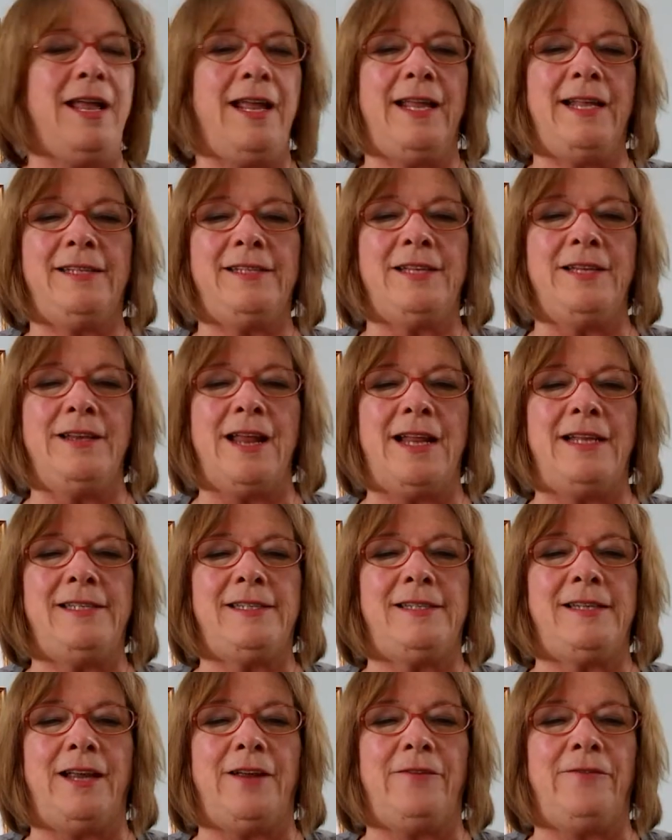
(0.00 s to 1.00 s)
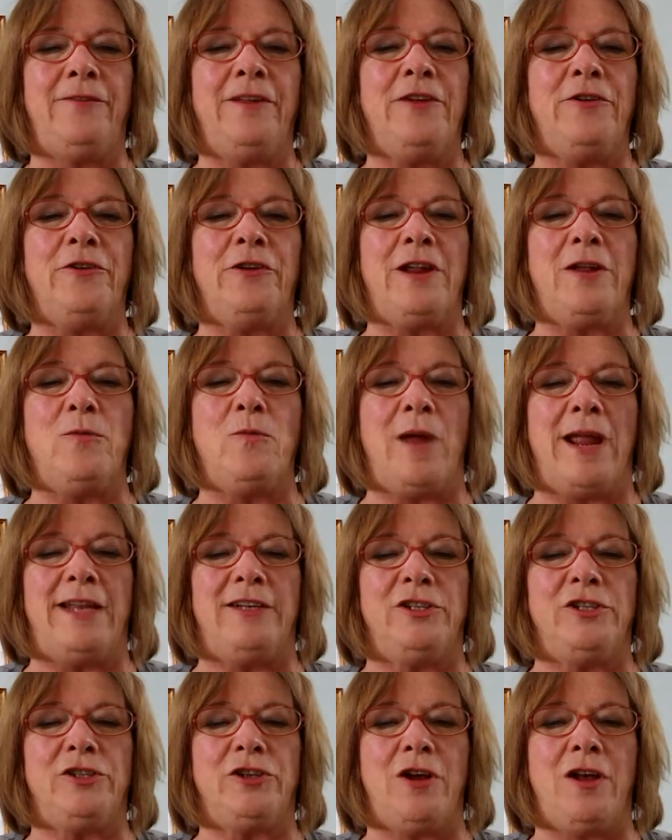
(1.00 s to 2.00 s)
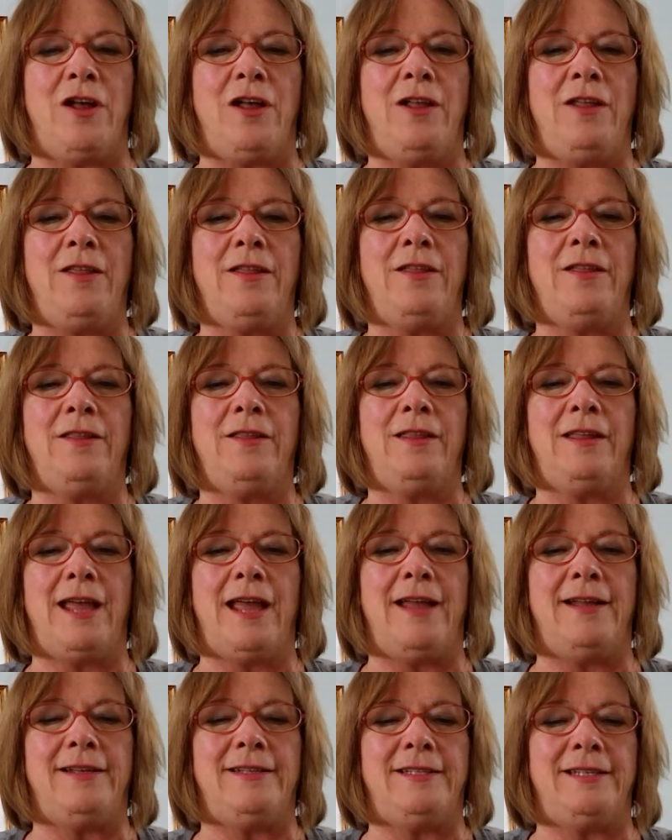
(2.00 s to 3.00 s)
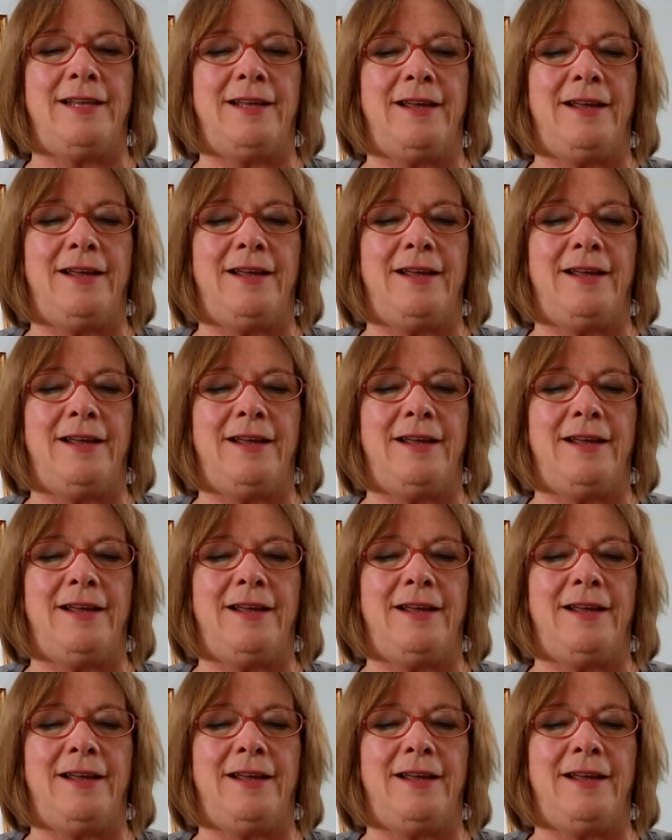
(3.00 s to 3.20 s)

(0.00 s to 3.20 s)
It's a nice fingering weight shawl that